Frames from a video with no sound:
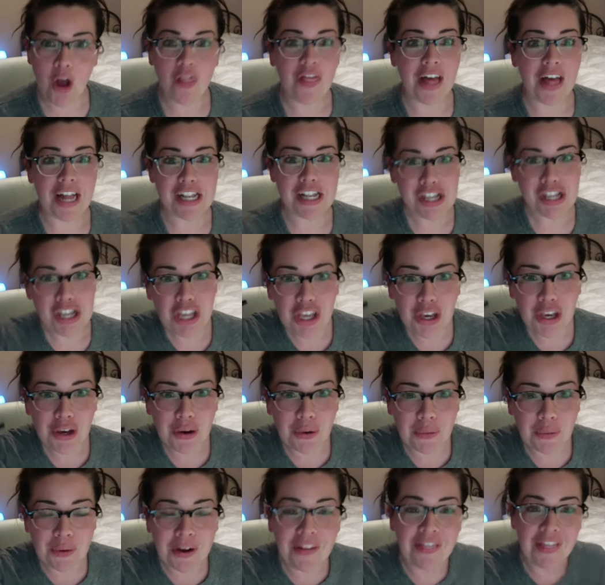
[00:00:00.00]
That's
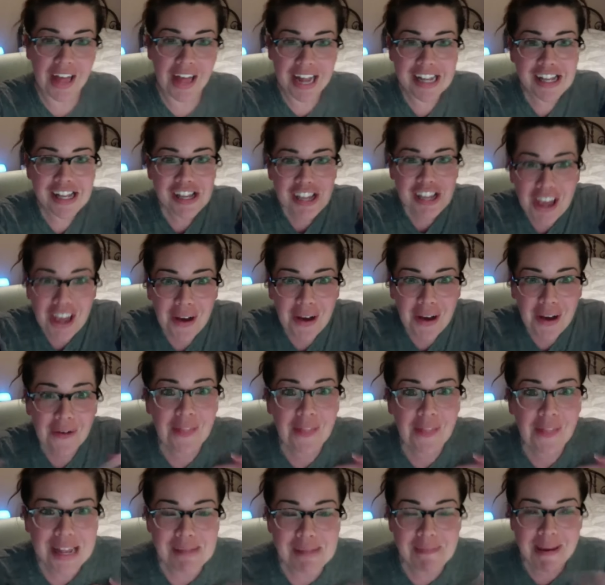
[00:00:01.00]
you. That's you.
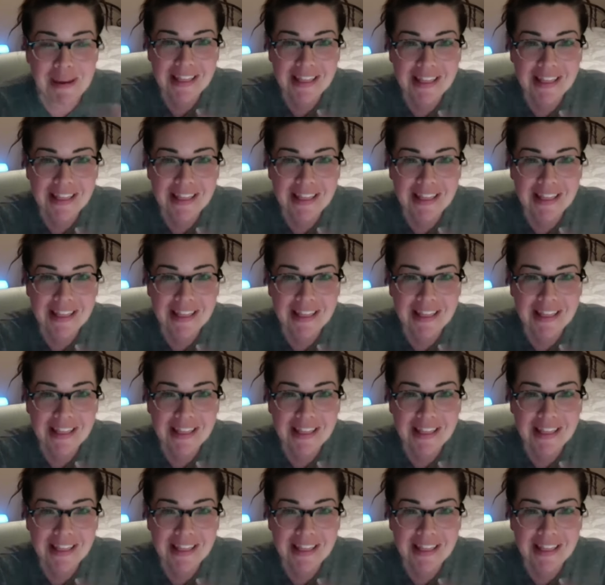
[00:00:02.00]
That's me.